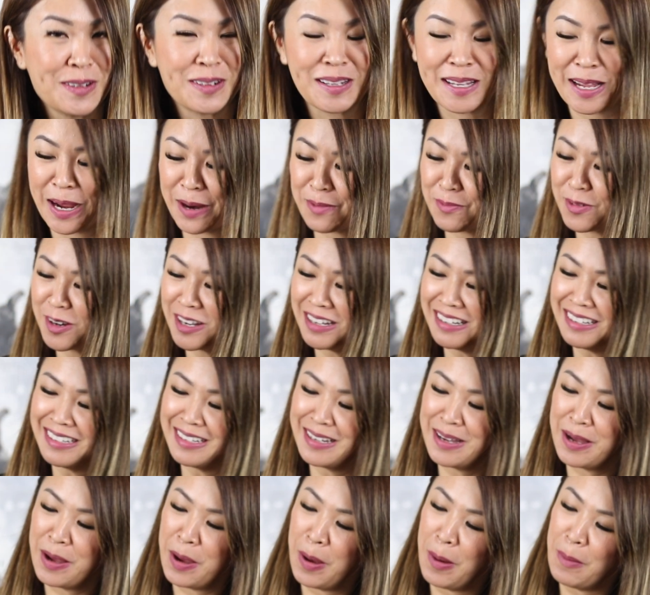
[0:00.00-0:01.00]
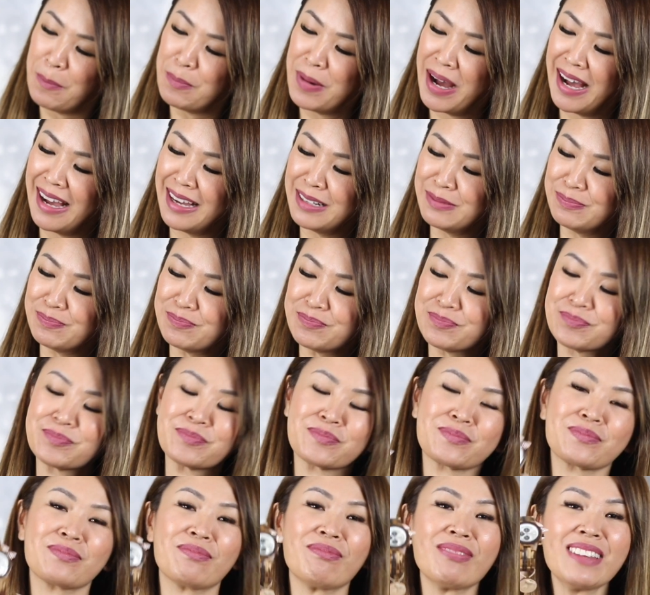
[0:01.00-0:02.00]
on camera. But
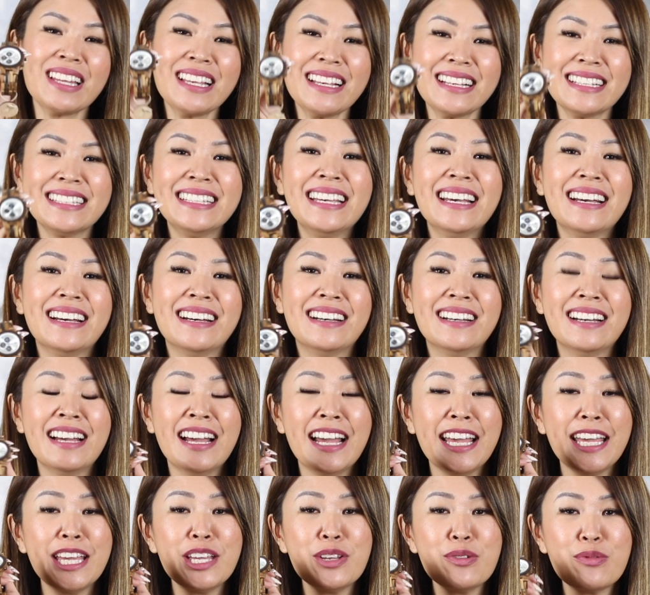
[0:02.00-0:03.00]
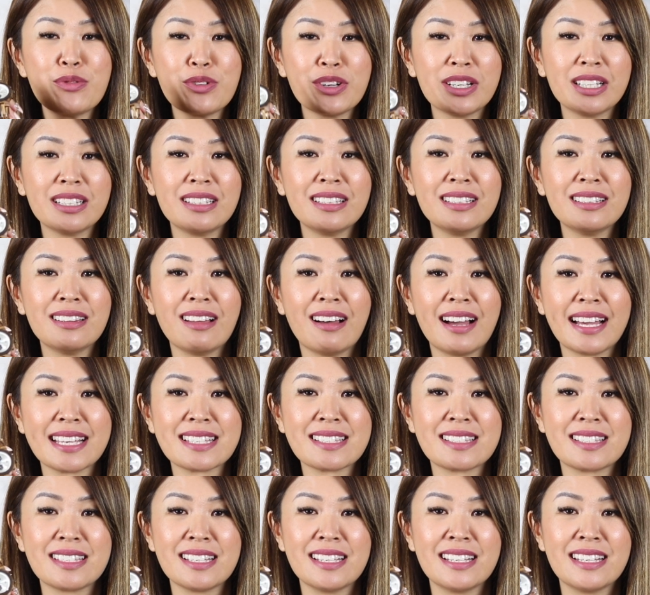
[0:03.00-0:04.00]
yeah, he really
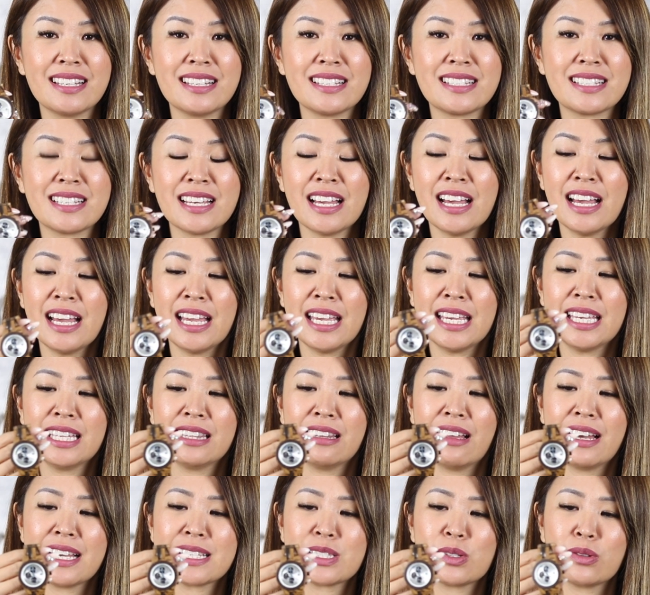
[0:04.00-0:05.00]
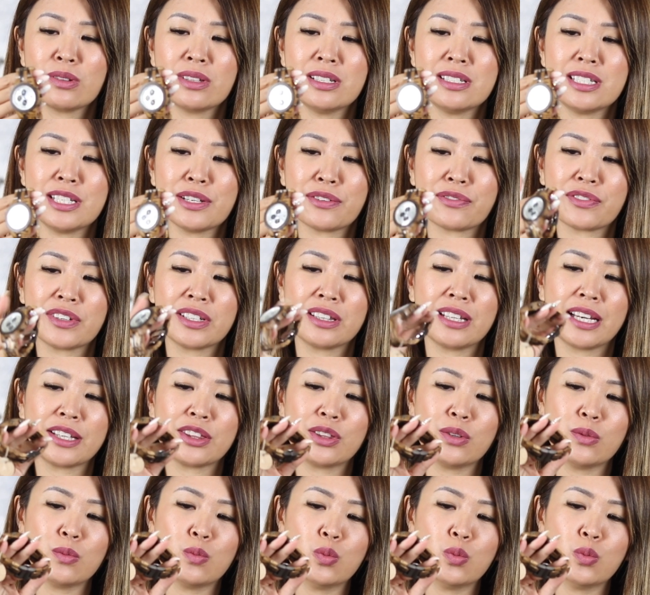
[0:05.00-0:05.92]
likes it. He likes all the different, like the